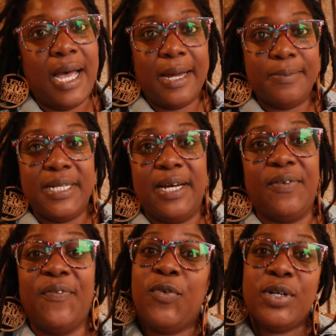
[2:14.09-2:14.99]
I'm
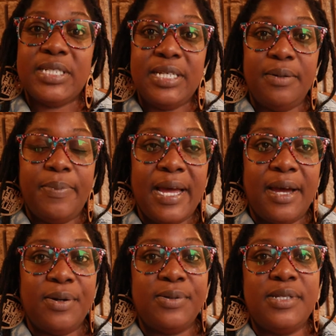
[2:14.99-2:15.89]
down 14
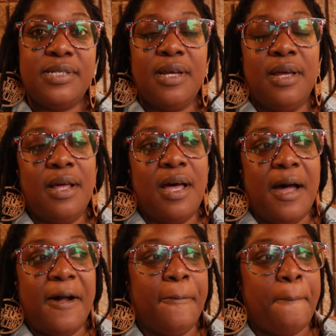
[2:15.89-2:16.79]
pounds.
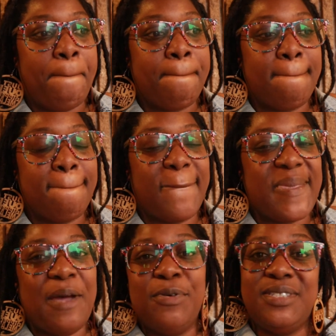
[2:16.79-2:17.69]

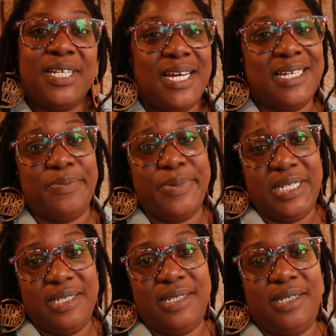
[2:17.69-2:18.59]
I will say it hasn't been
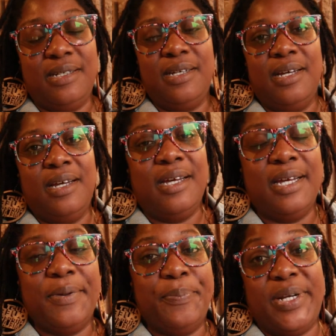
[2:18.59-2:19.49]
easy,
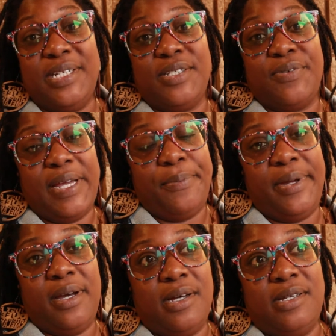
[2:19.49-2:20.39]
but it's great
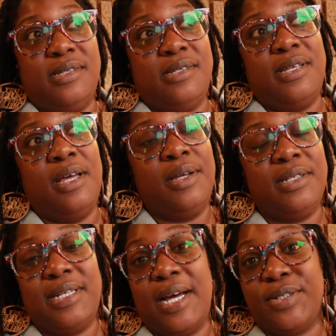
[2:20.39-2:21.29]
because
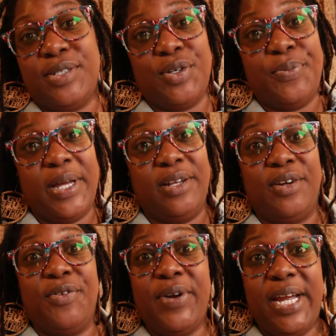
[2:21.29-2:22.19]
the doctor told me I
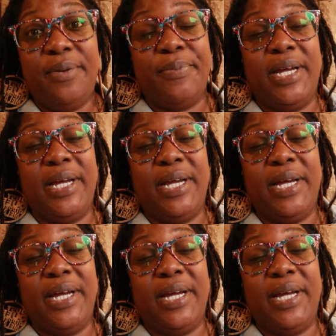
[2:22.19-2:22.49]
look great.